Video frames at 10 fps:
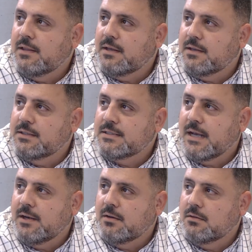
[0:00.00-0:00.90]
like designer? a
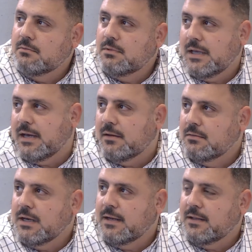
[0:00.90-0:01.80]
default? Yeah,
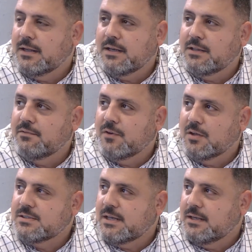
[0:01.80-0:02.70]
kind of like a
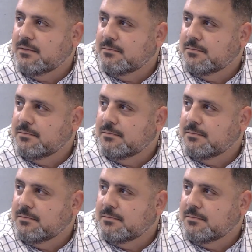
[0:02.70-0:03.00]
default setting.